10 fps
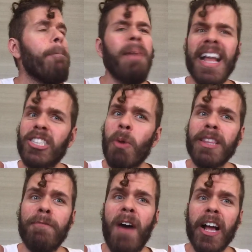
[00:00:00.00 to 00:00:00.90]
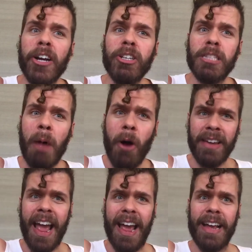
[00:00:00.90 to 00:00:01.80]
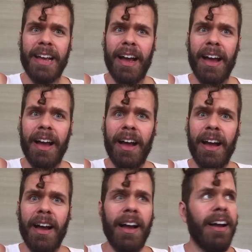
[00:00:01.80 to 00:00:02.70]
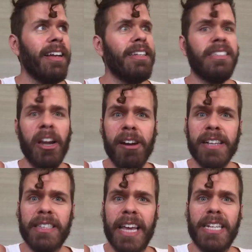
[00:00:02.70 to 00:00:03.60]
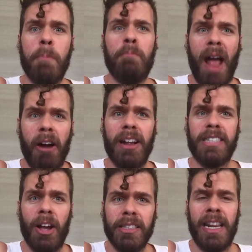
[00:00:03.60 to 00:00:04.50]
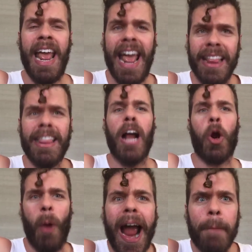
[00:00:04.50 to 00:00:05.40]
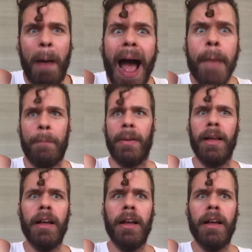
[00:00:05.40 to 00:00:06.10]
Bitch, what the fuck are you smoking? Seriously, did Paris Hilton hit the crack pipe?